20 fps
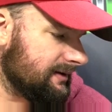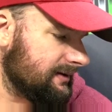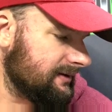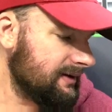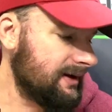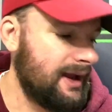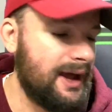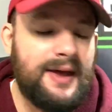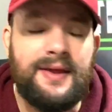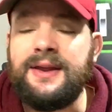
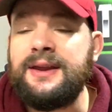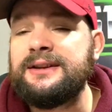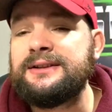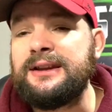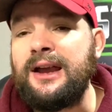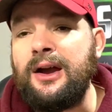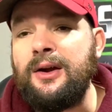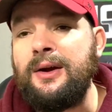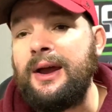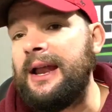Yeah, I think
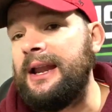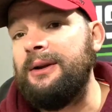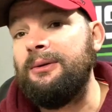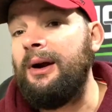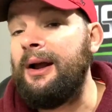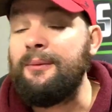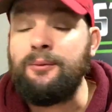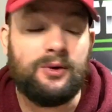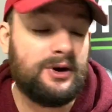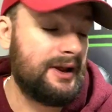so.
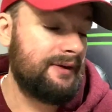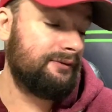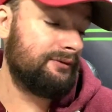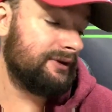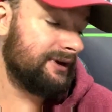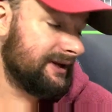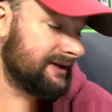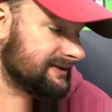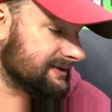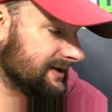Anyway, whatever
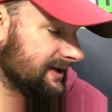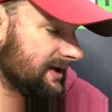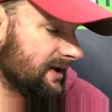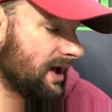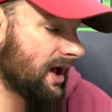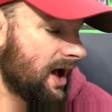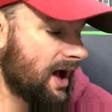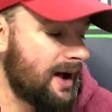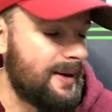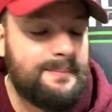it is,
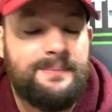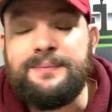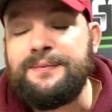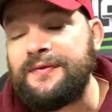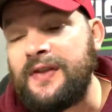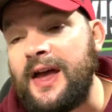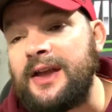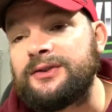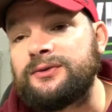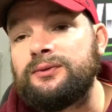
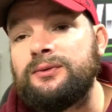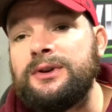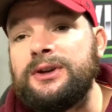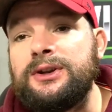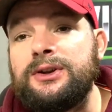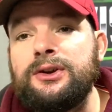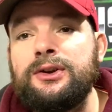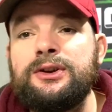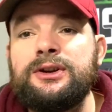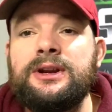that's really good.